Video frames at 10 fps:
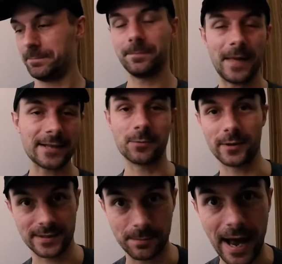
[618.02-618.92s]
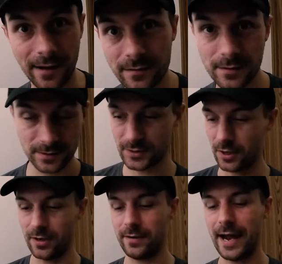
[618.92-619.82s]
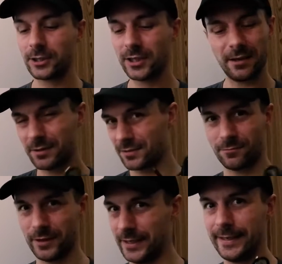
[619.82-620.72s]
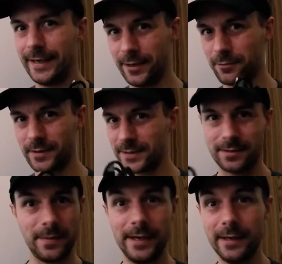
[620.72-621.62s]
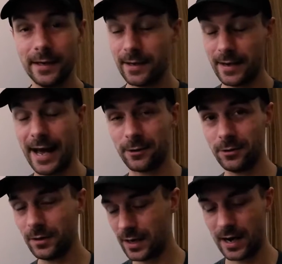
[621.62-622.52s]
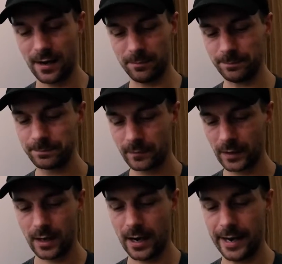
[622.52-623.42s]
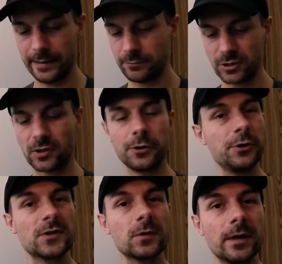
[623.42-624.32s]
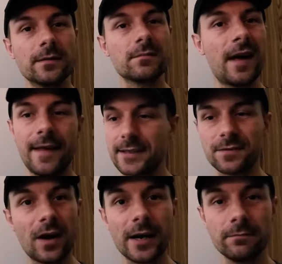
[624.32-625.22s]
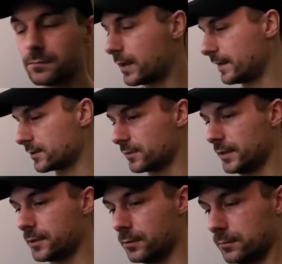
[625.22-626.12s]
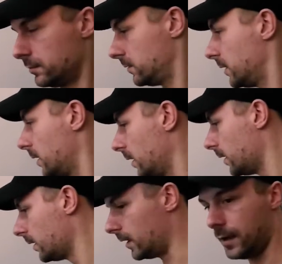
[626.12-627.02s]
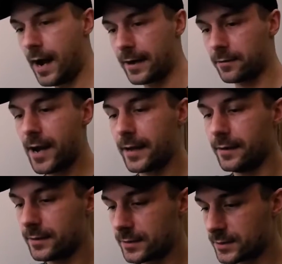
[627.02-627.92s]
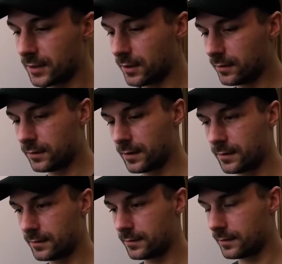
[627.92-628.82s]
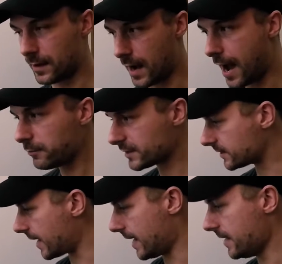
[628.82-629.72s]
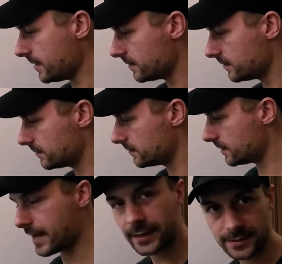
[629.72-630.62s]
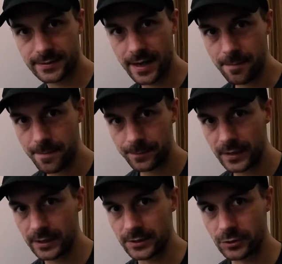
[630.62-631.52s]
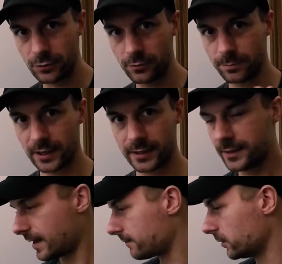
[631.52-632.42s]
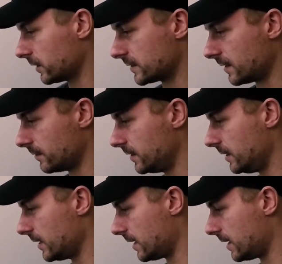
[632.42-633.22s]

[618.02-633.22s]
that's what it's about. So actually it wasn't really a hindrance to me at all. I just got used to it, and that's fine, and that's really cool. All right, great. So I would say the next step is to plug it in and have a look at some of the